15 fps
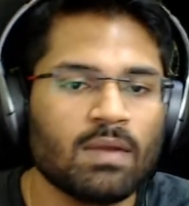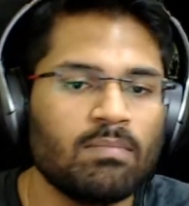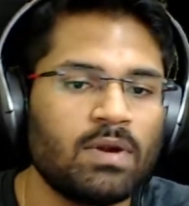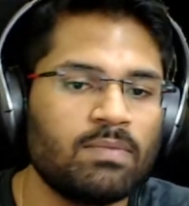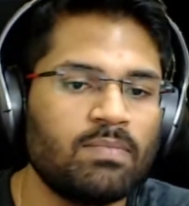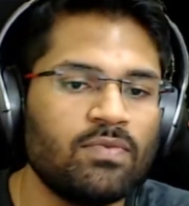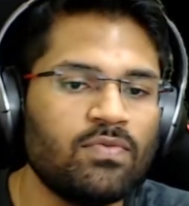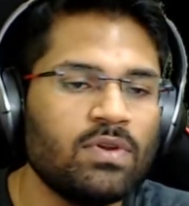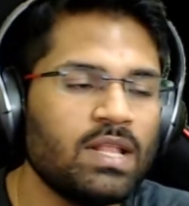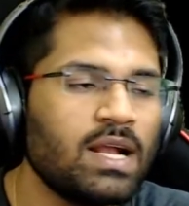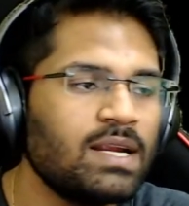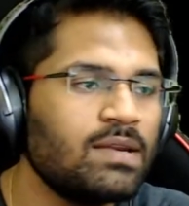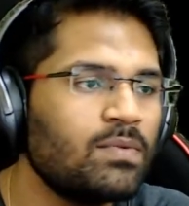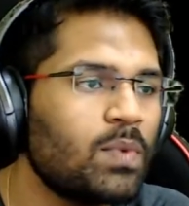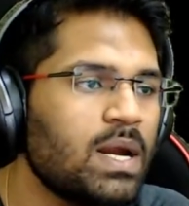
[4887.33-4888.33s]
But before
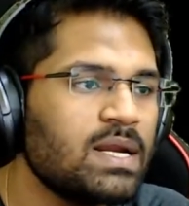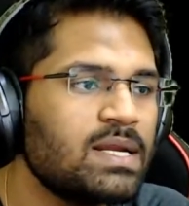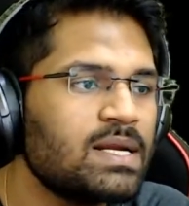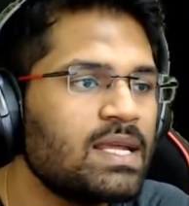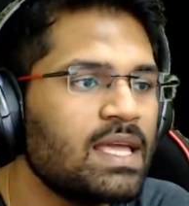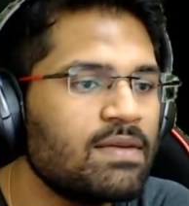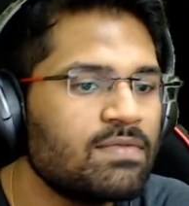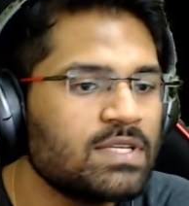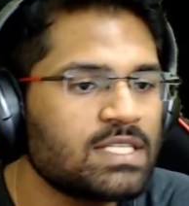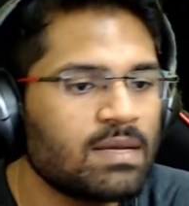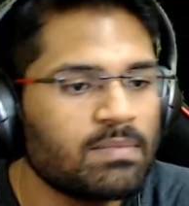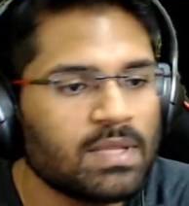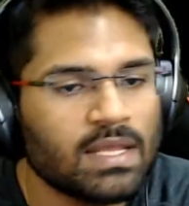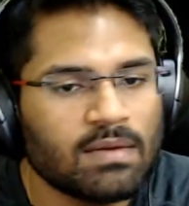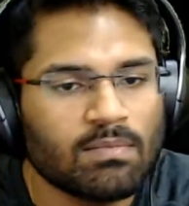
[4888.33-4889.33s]
that, white did even
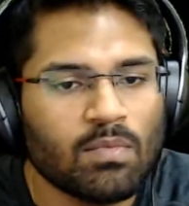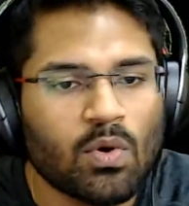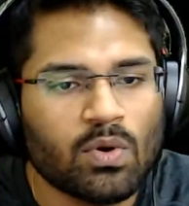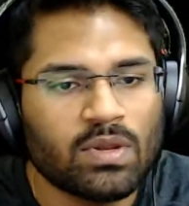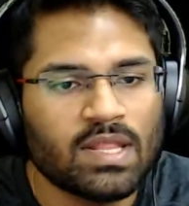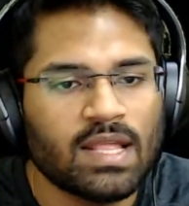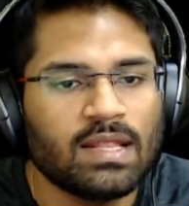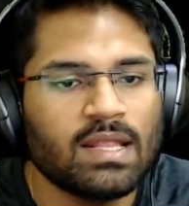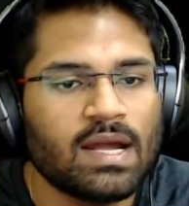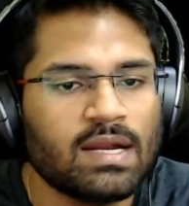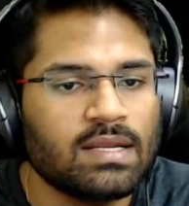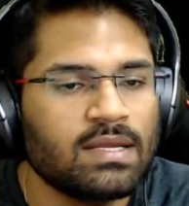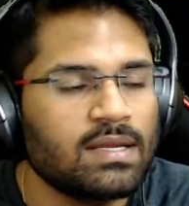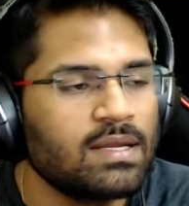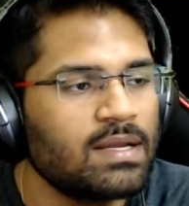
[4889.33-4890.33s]
something more than
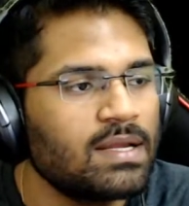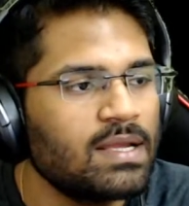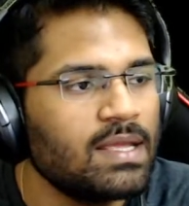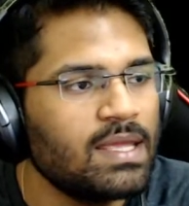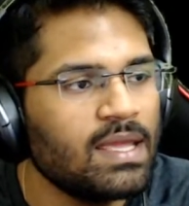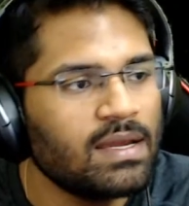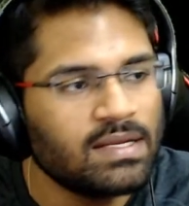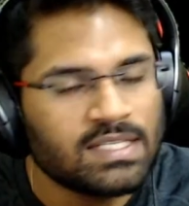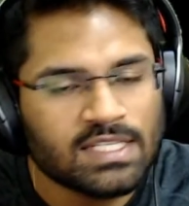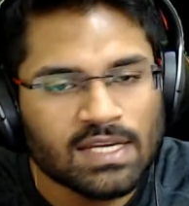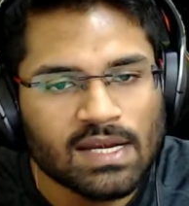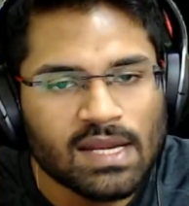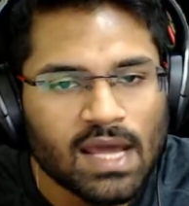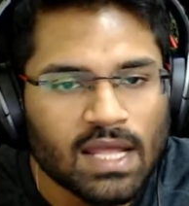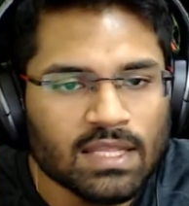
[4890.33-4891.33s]
that. He
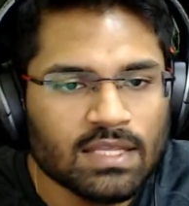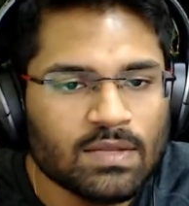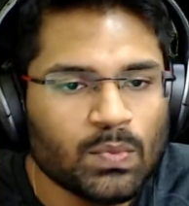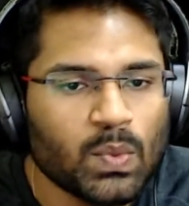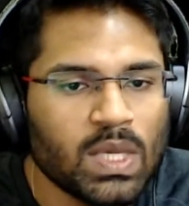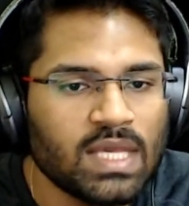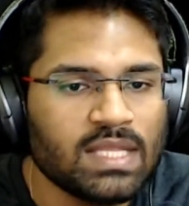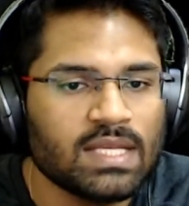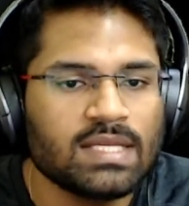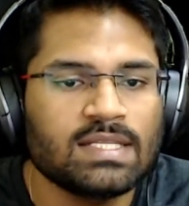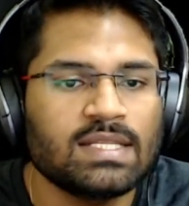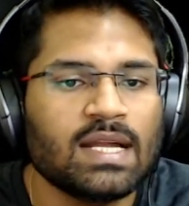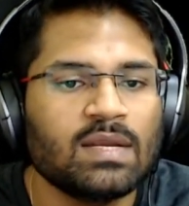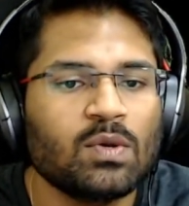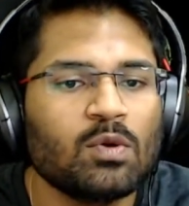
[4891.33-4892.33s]
instilled another
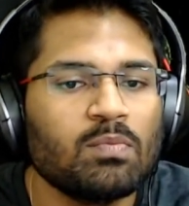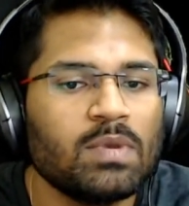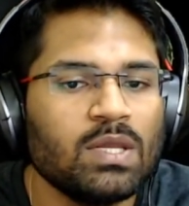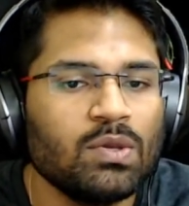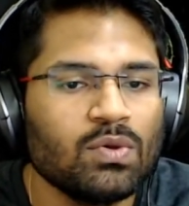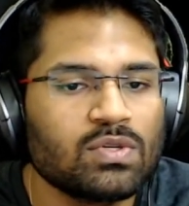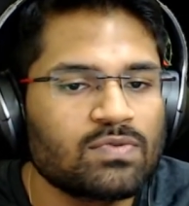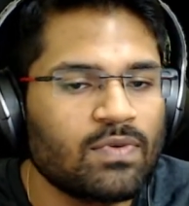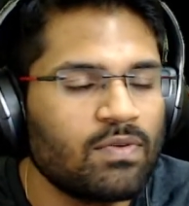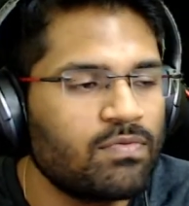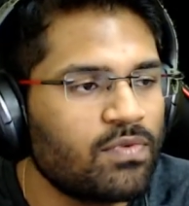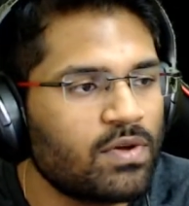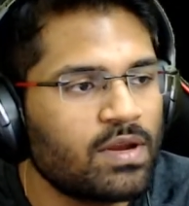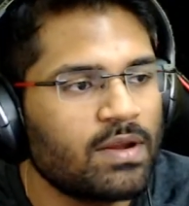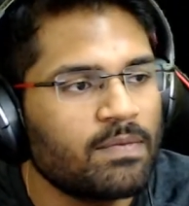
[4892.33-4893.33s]
weakness that could be useful
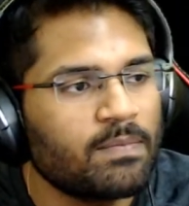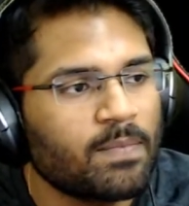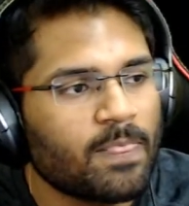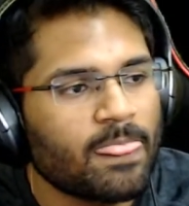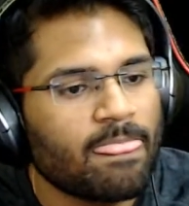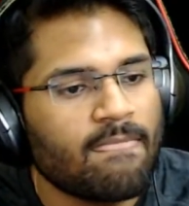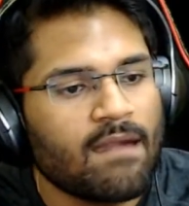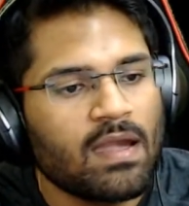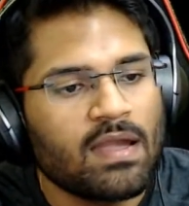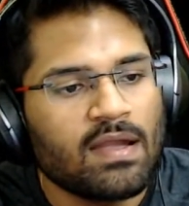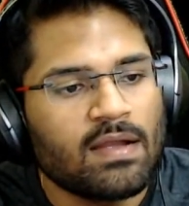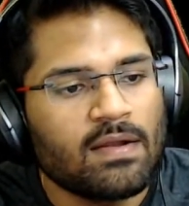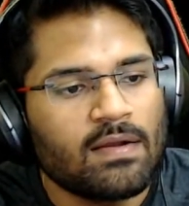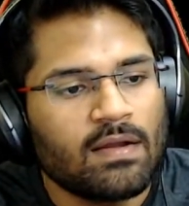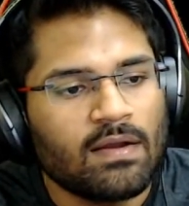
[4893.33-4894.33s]
for him.
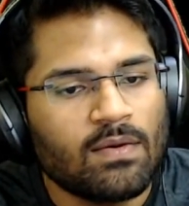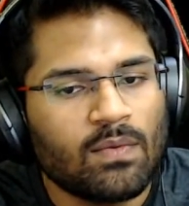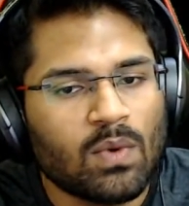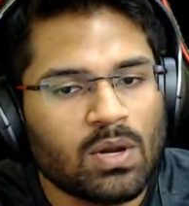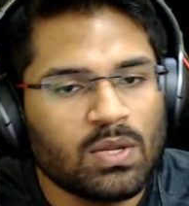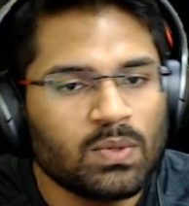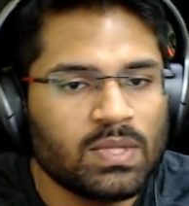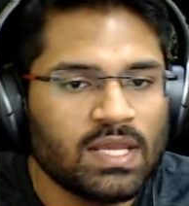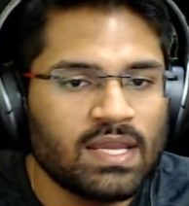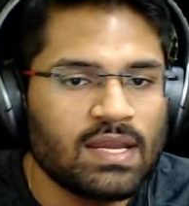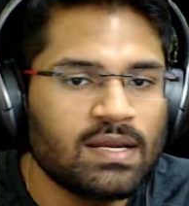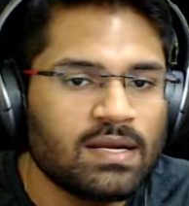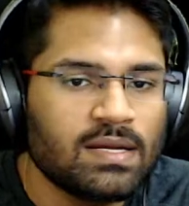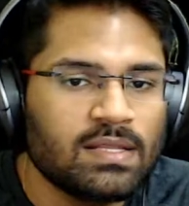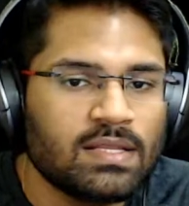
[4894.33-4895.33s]
What do you think
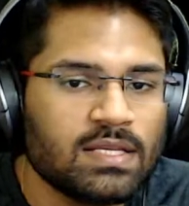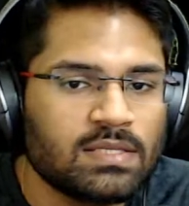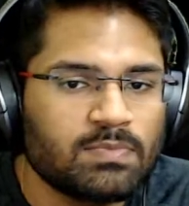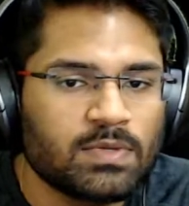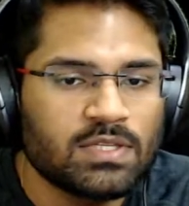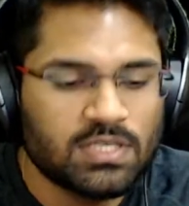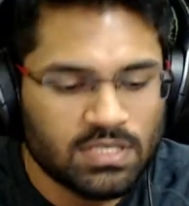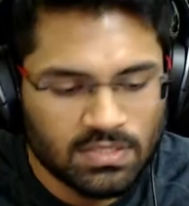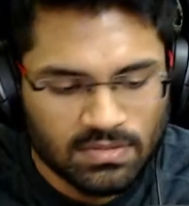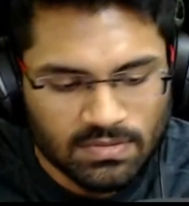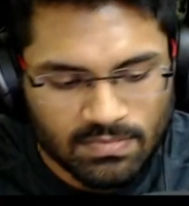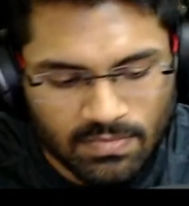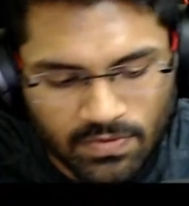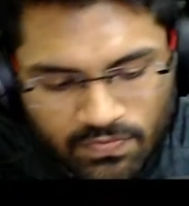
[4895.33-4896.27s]
he did in this position?